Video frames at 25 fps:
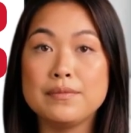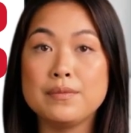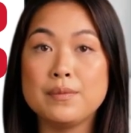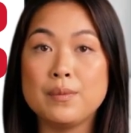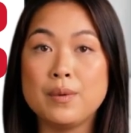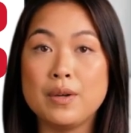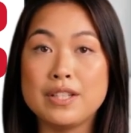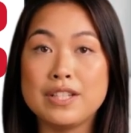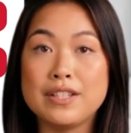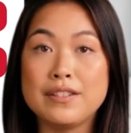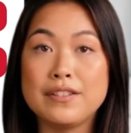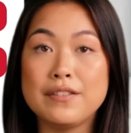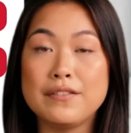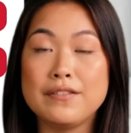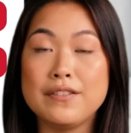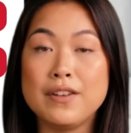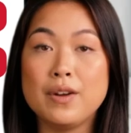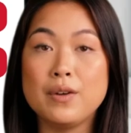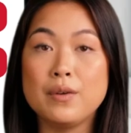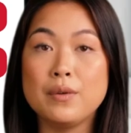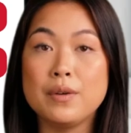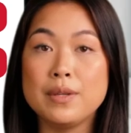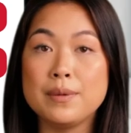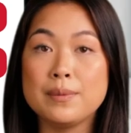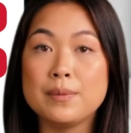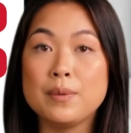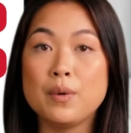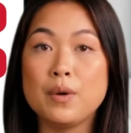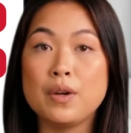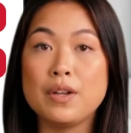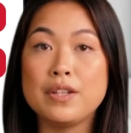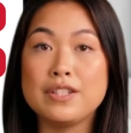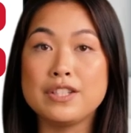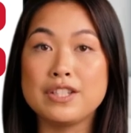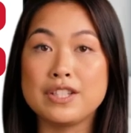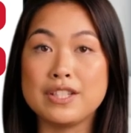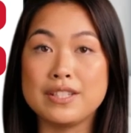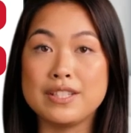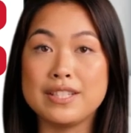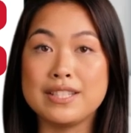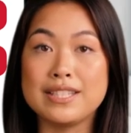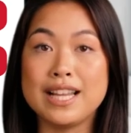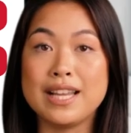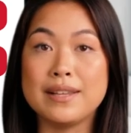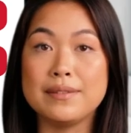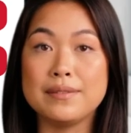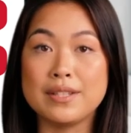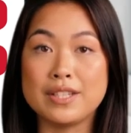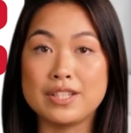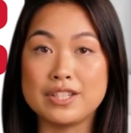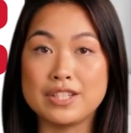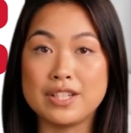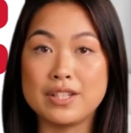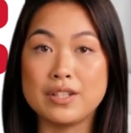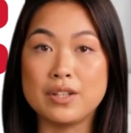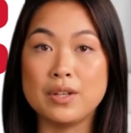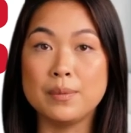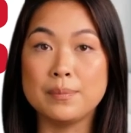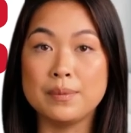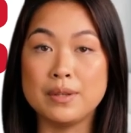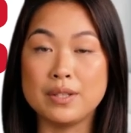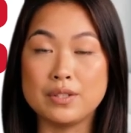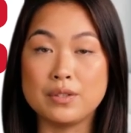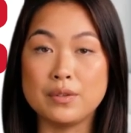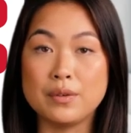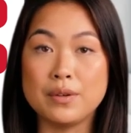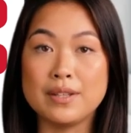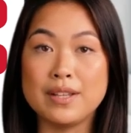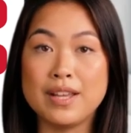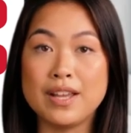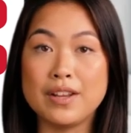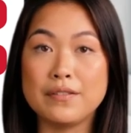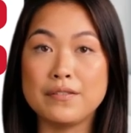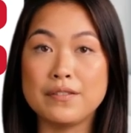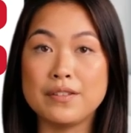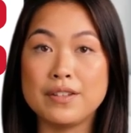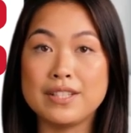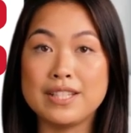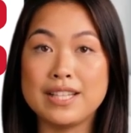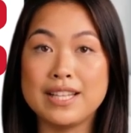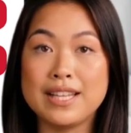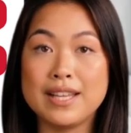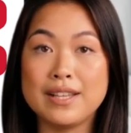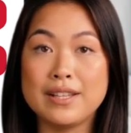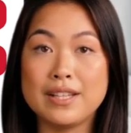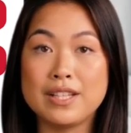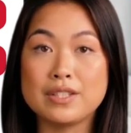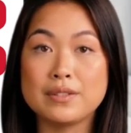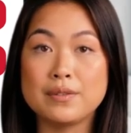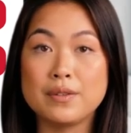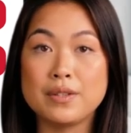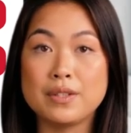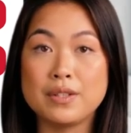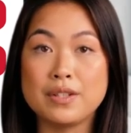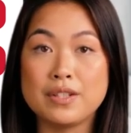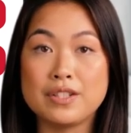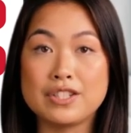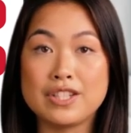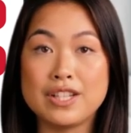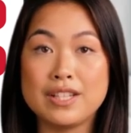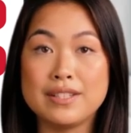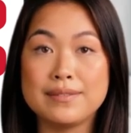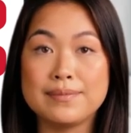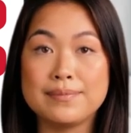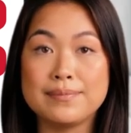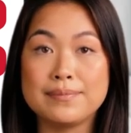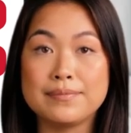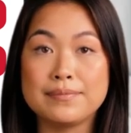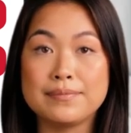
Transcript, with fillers: Which of the following ports should the technician open to allow for DNS recursion?